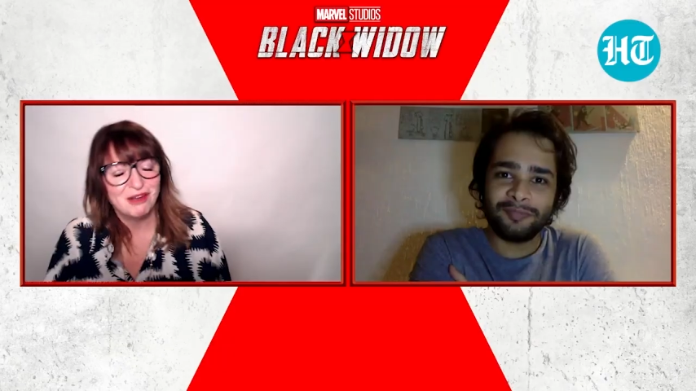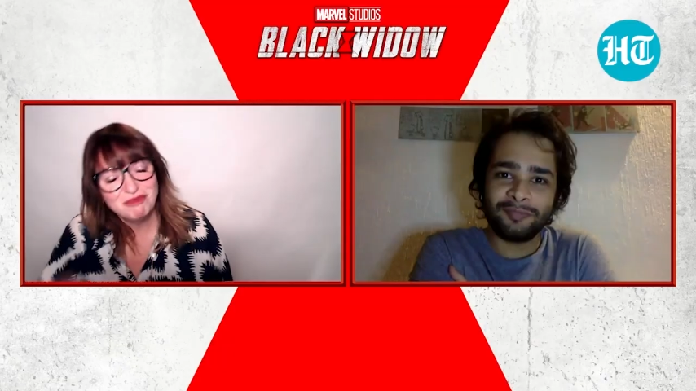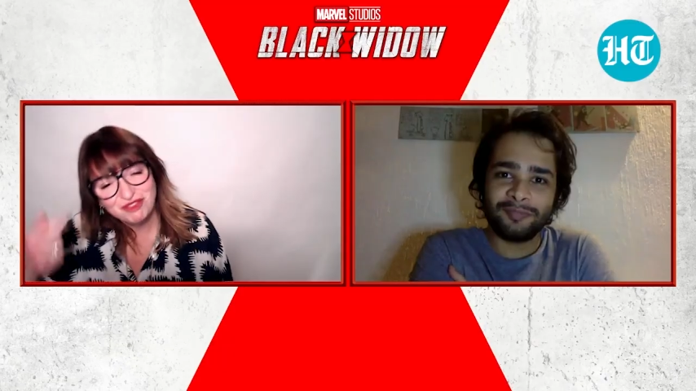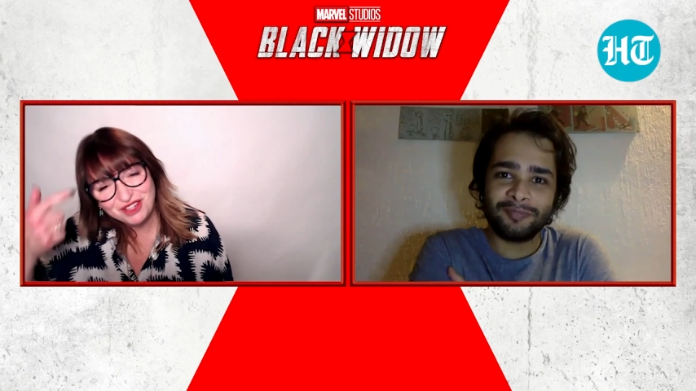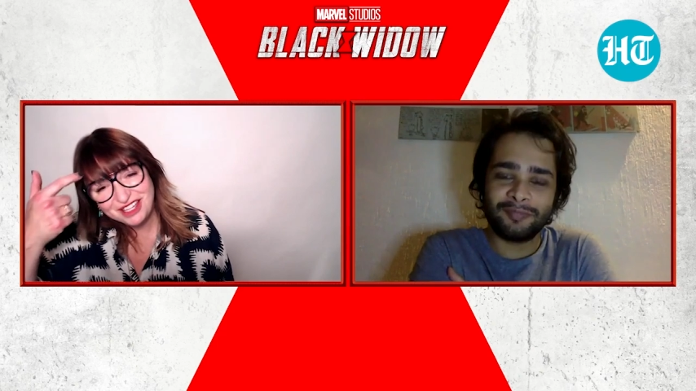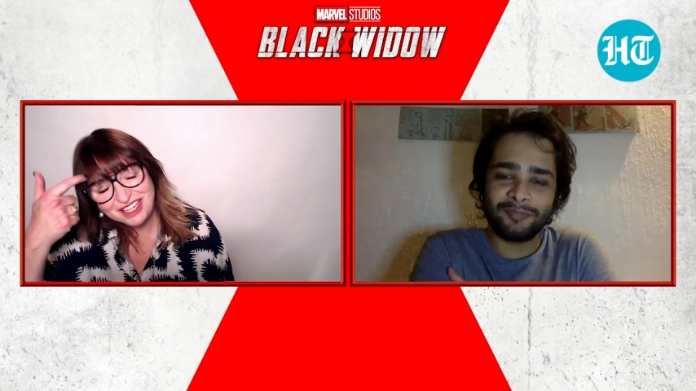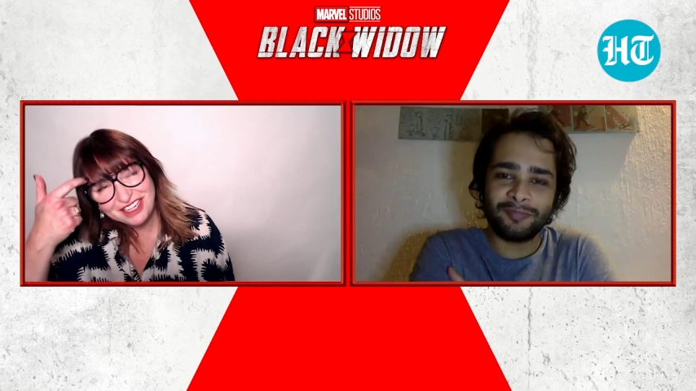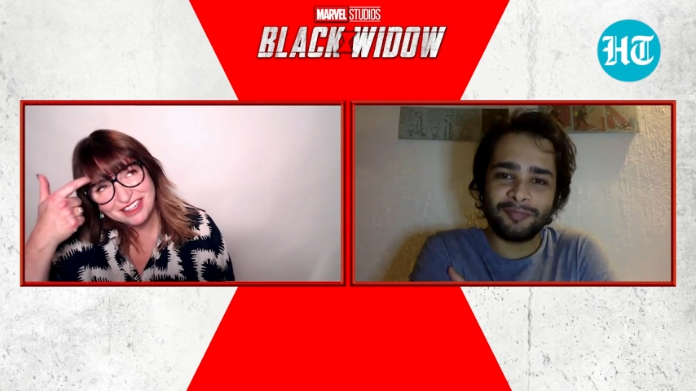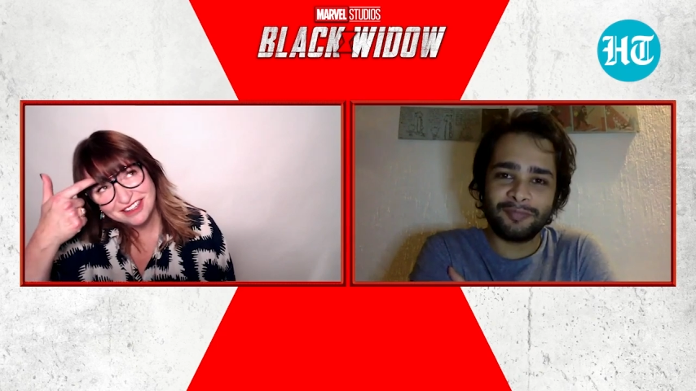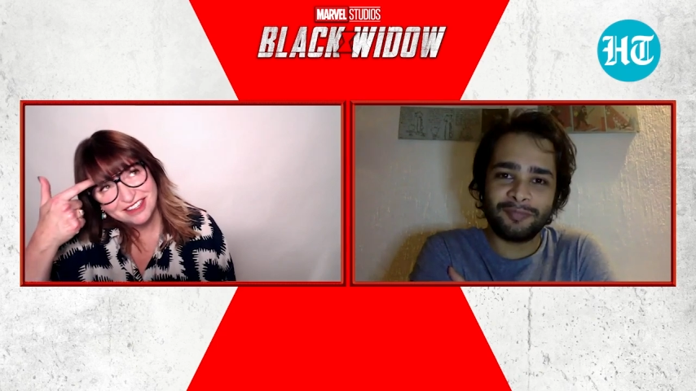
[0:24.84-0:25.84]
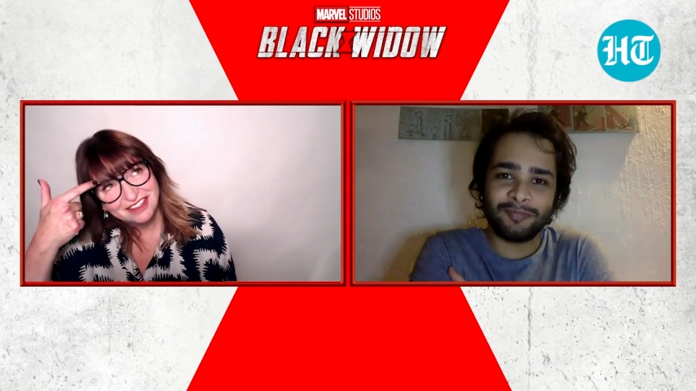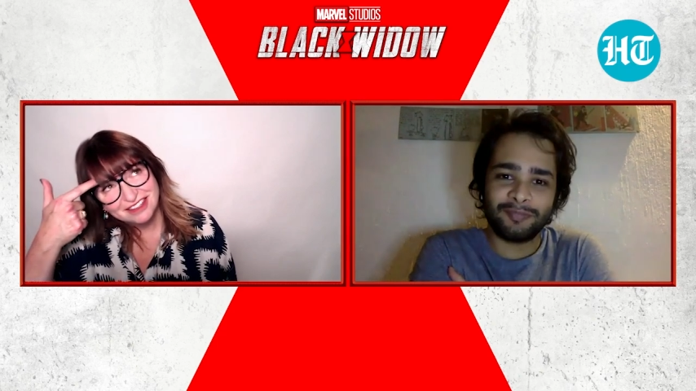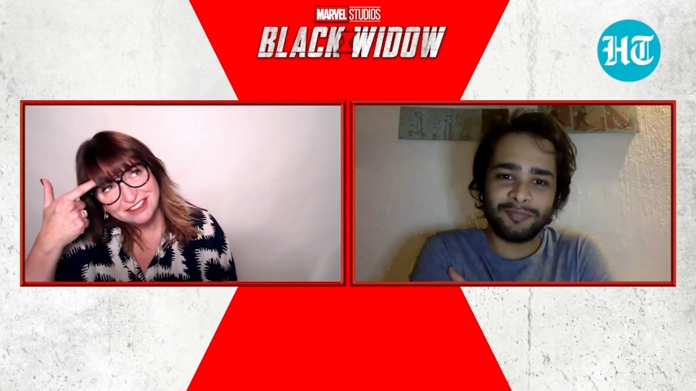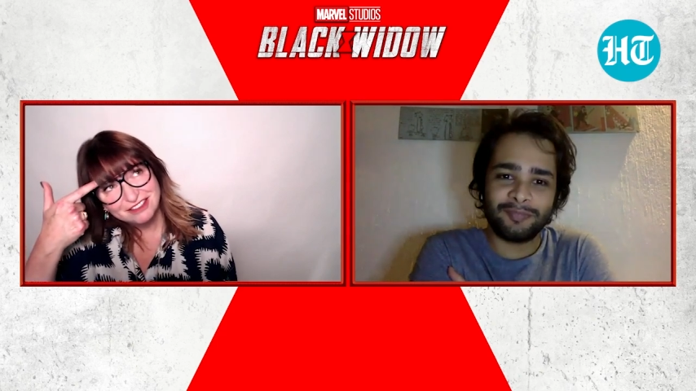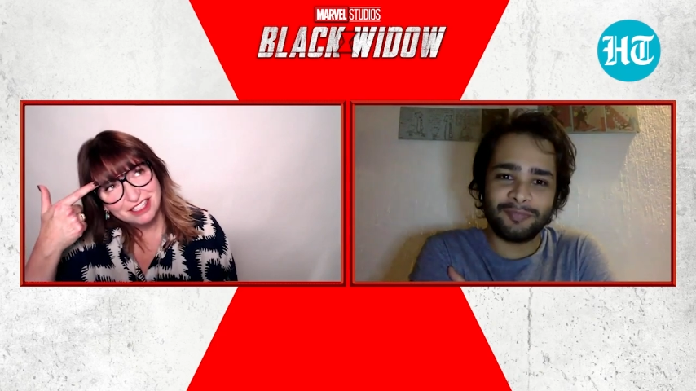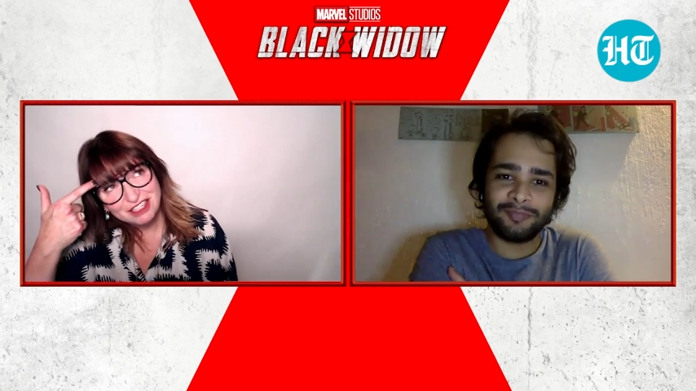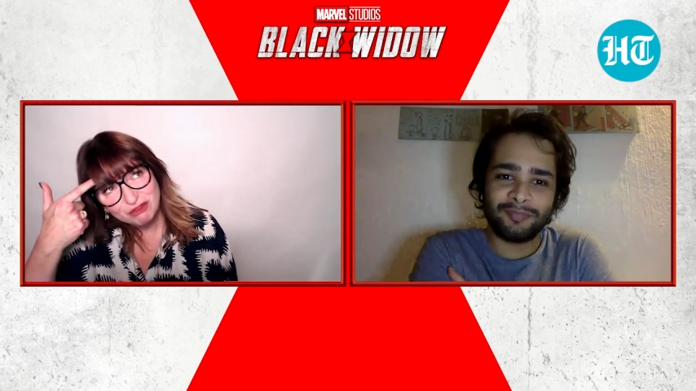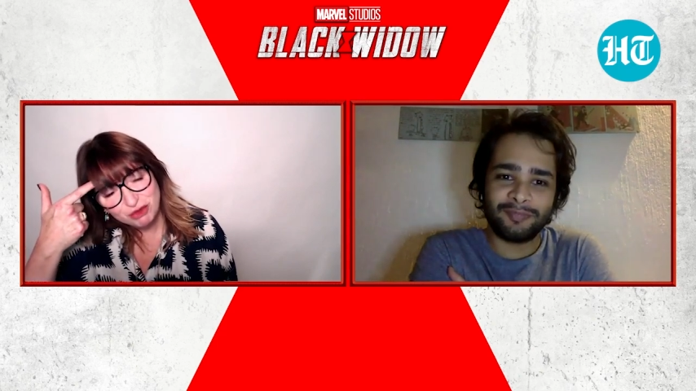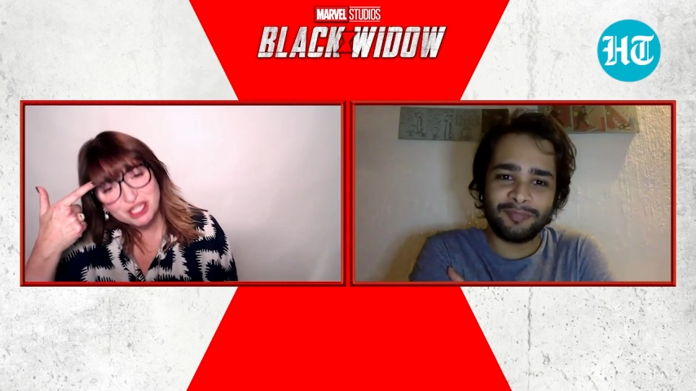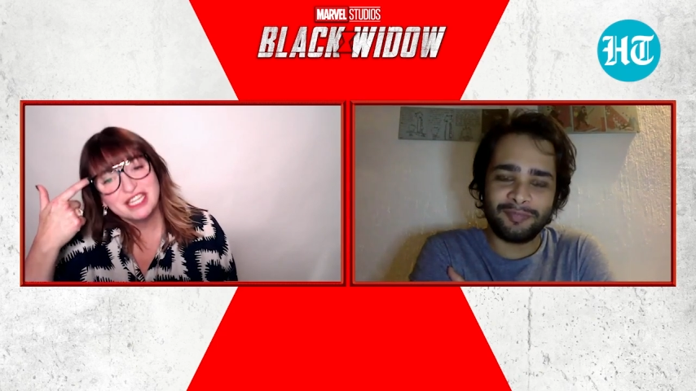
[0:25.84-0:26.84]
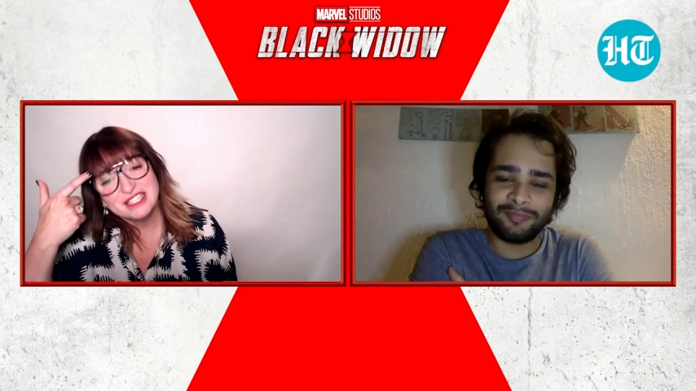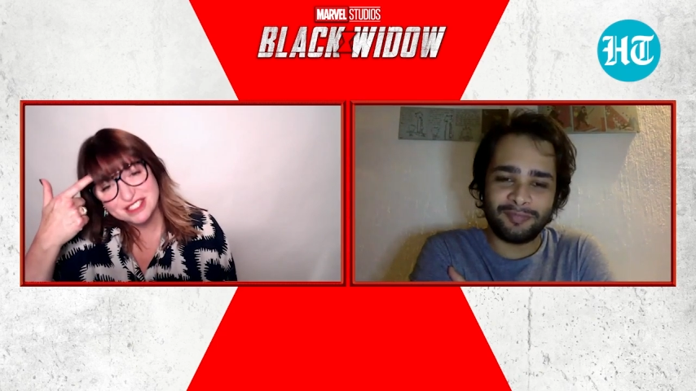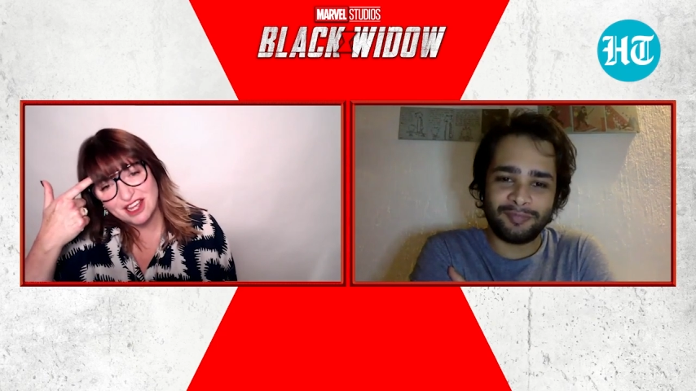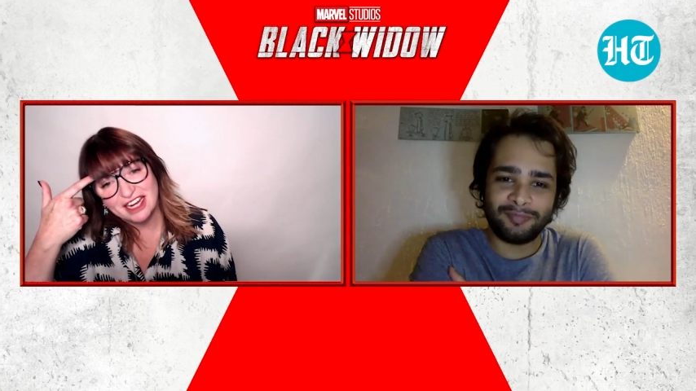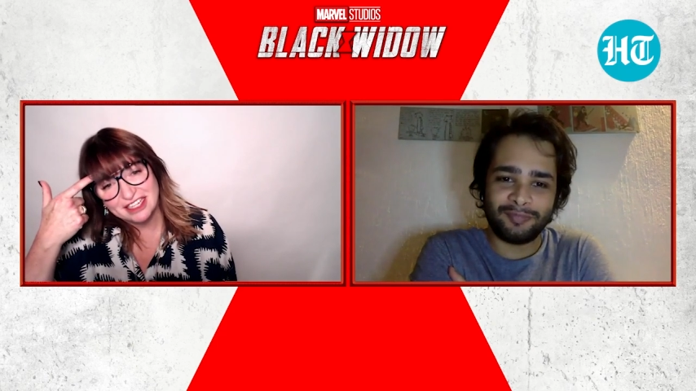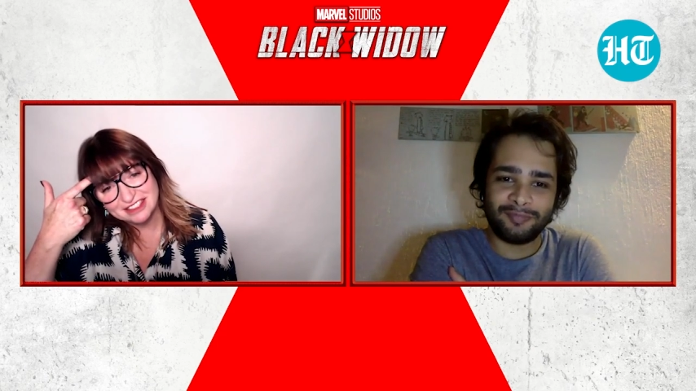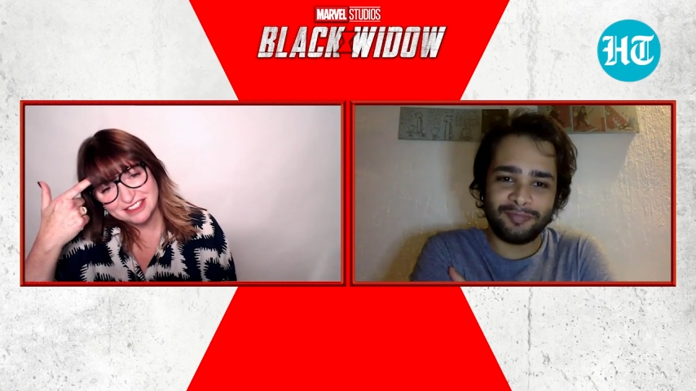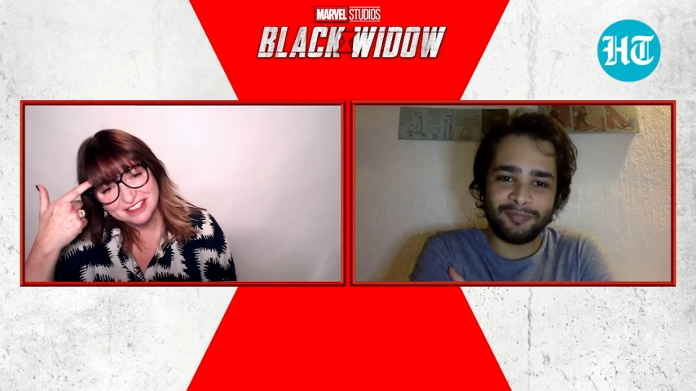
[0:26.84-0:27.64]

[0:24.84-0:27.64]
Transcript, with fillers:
Speaker 1: I'm feeling really excited